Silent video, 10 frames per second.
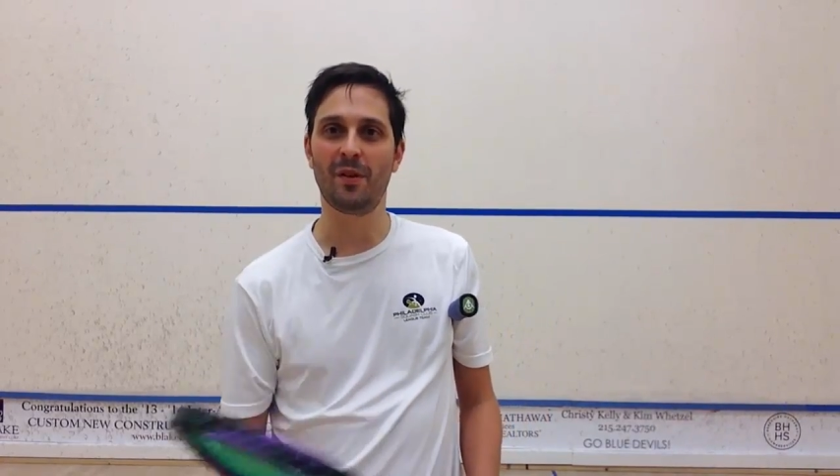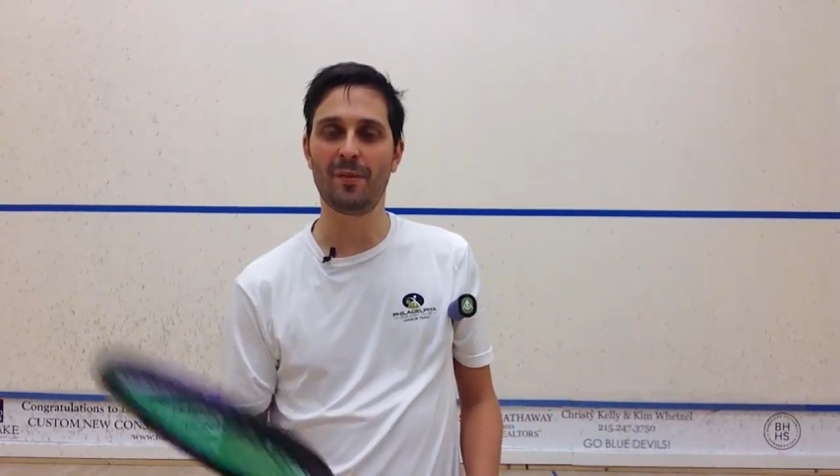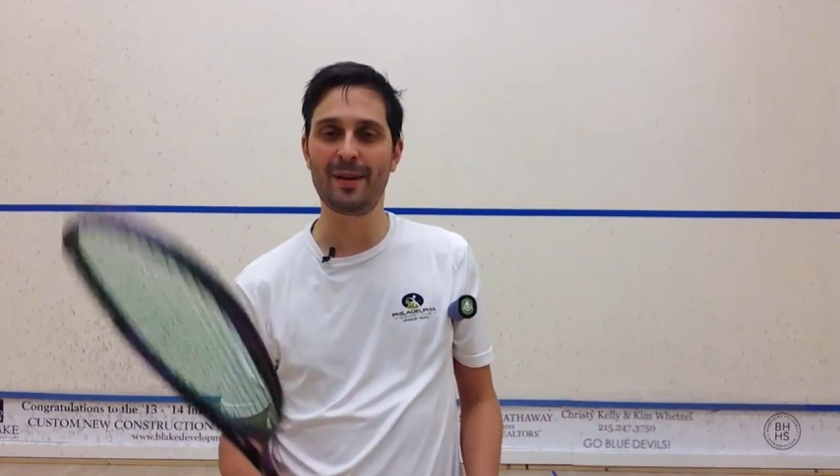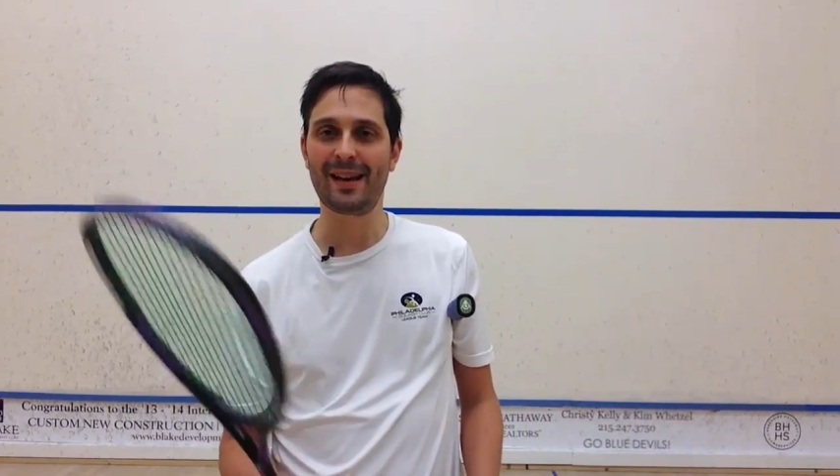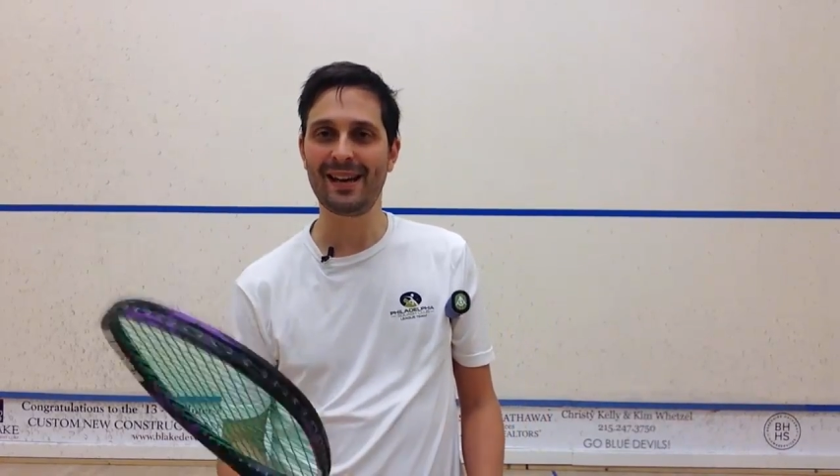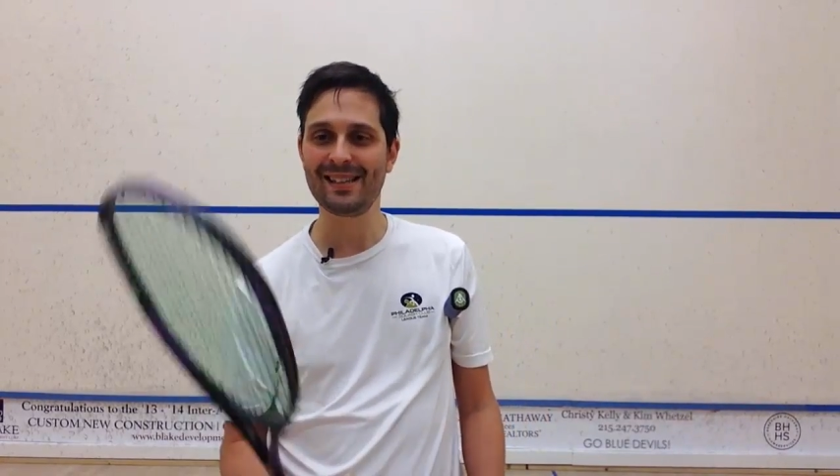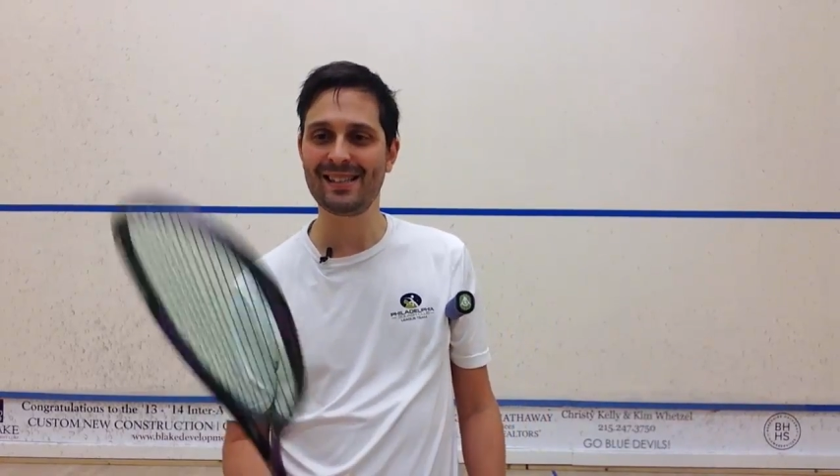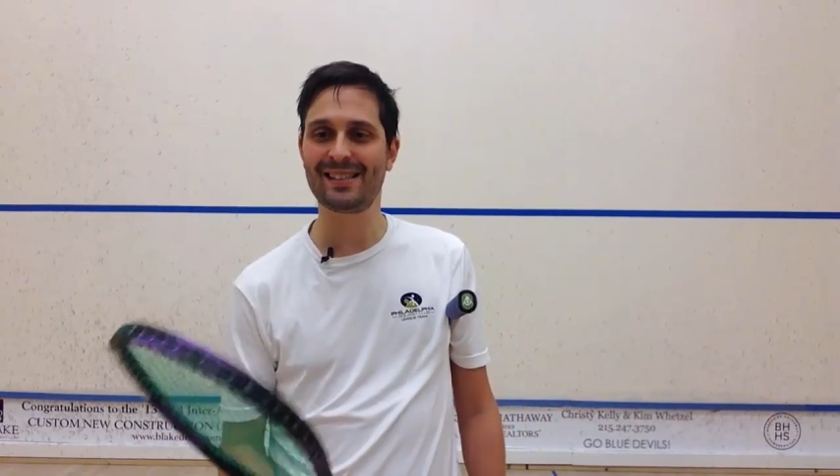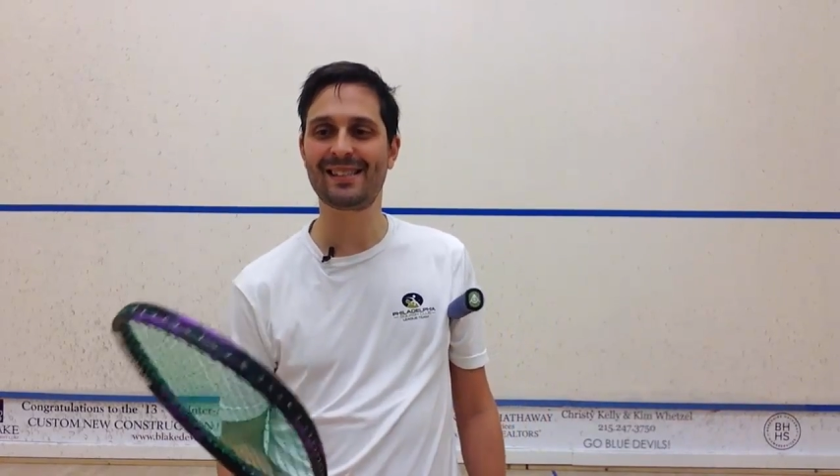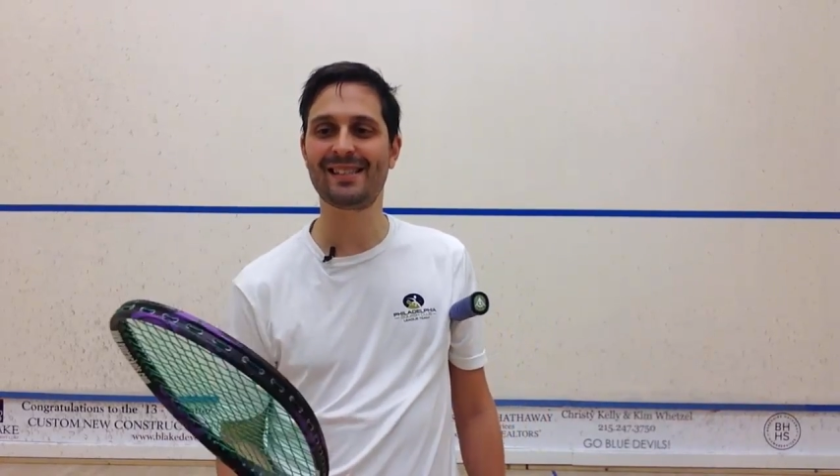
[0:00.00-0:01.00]
because
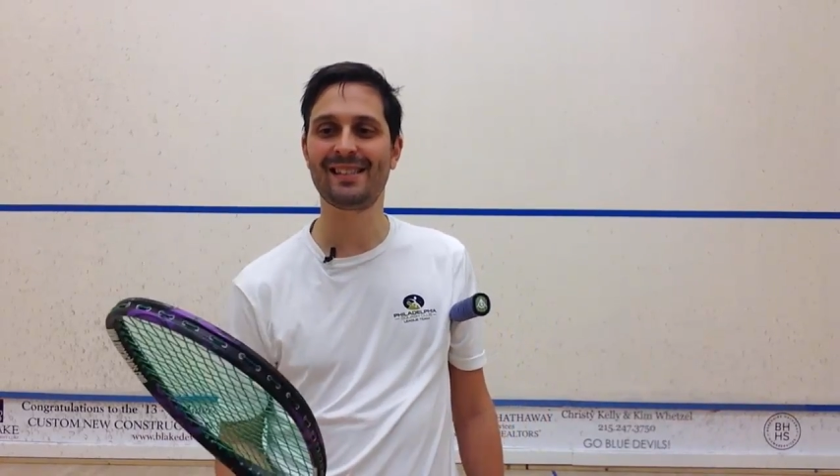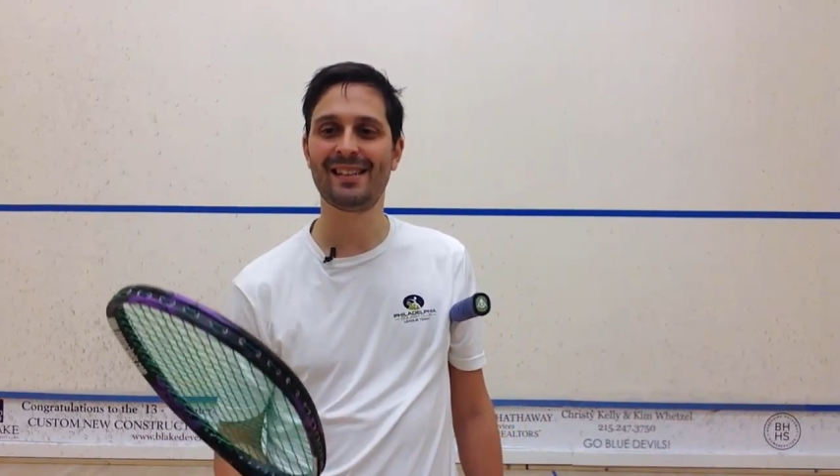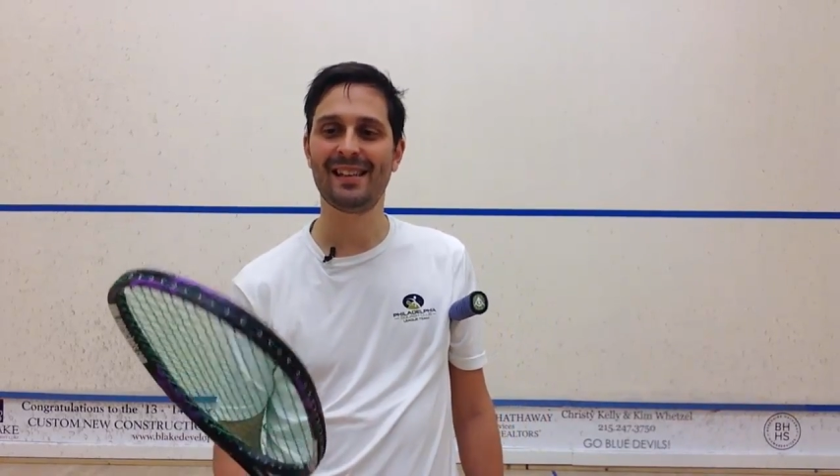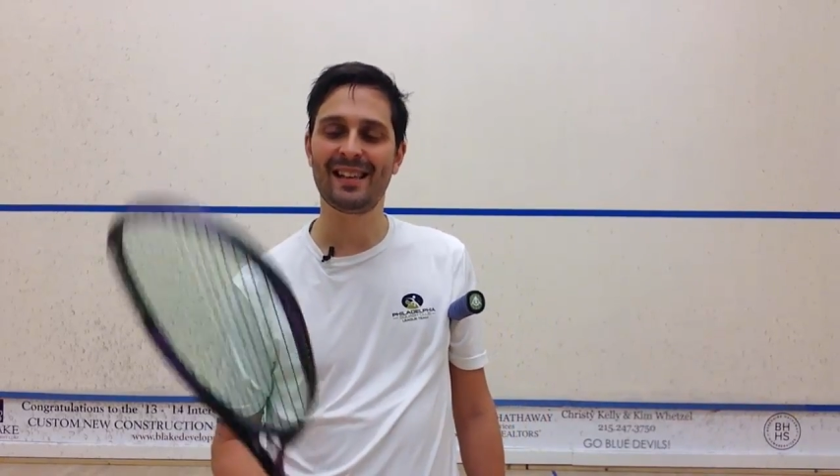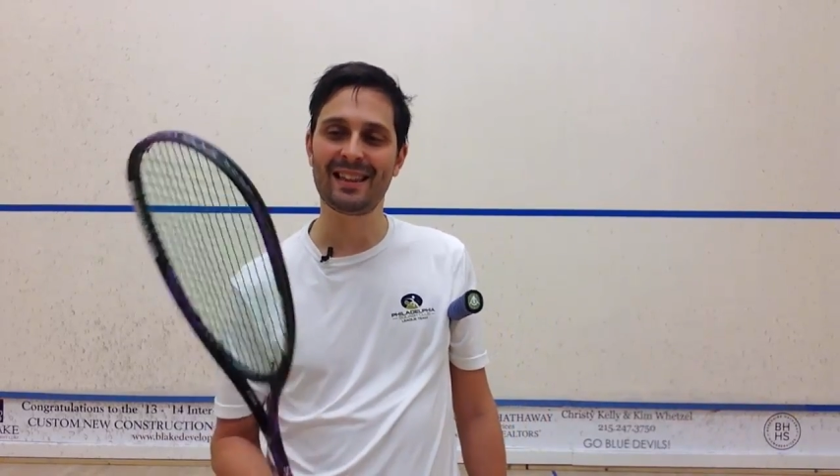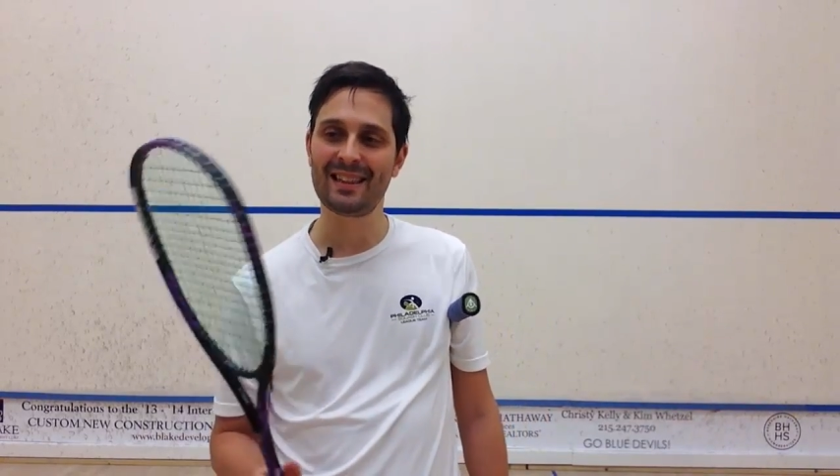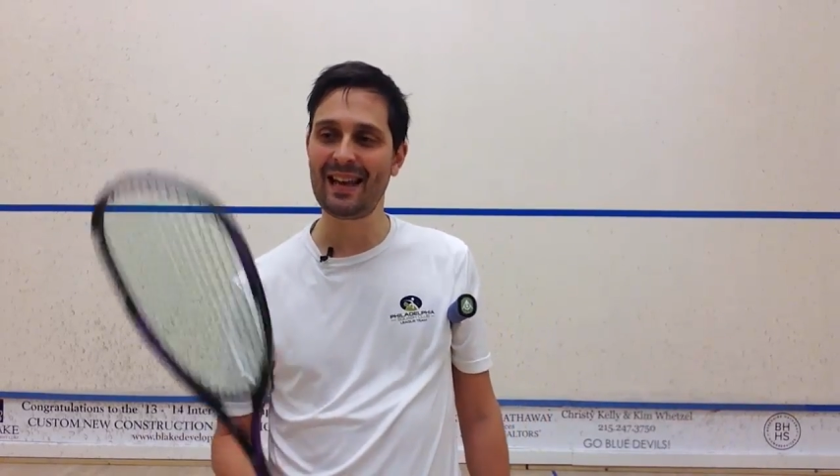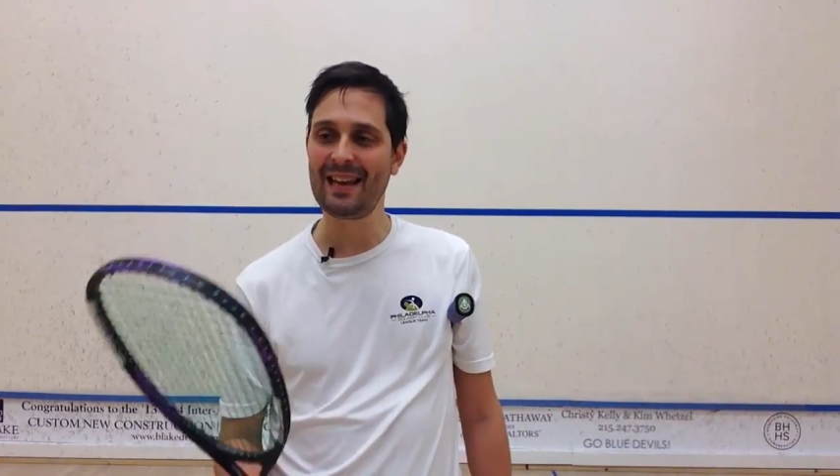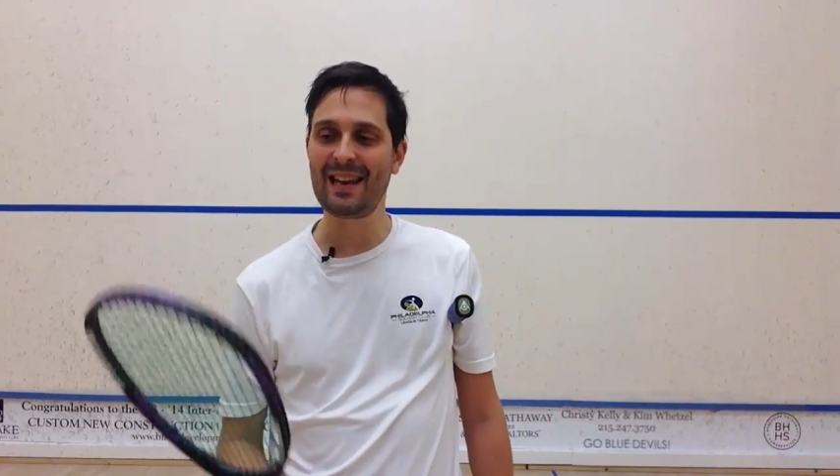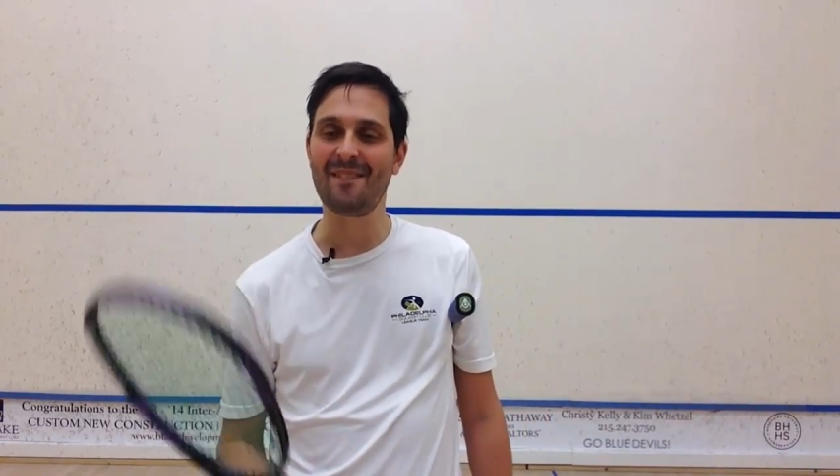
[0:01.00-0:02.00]
it's
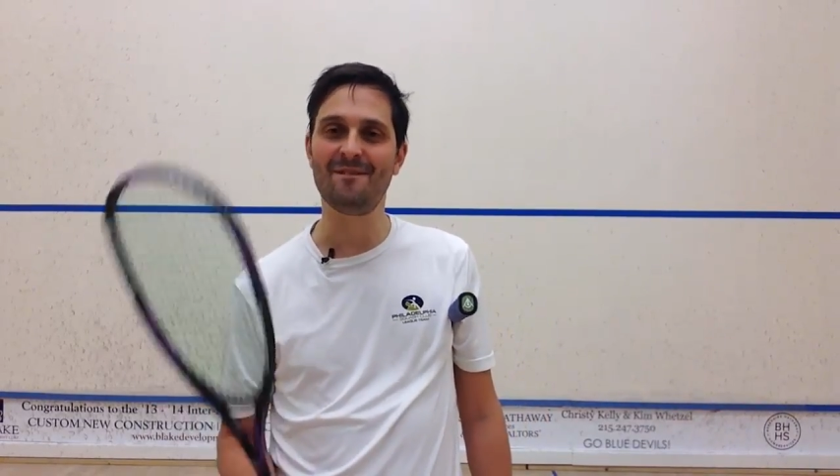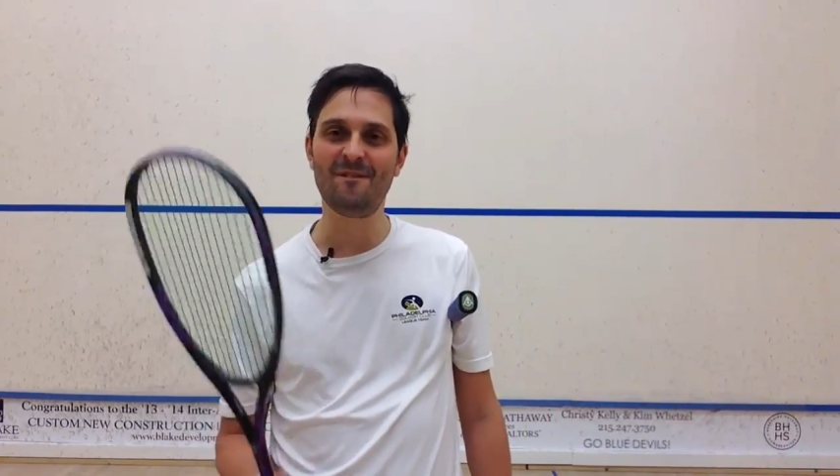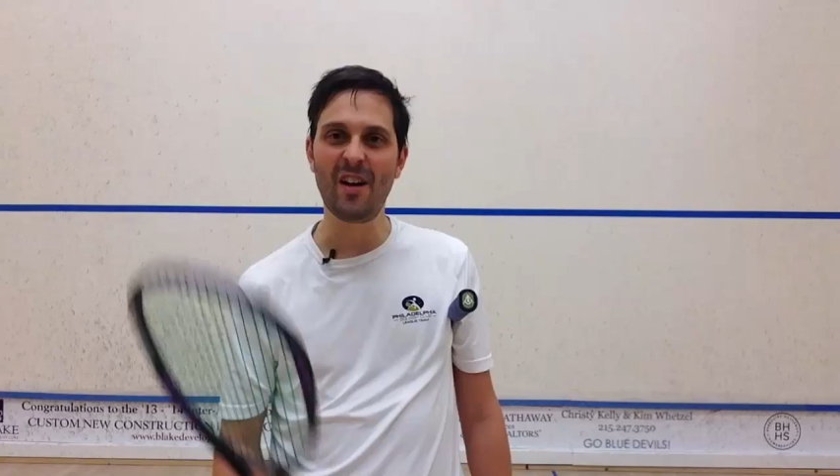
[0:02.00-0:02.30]
light and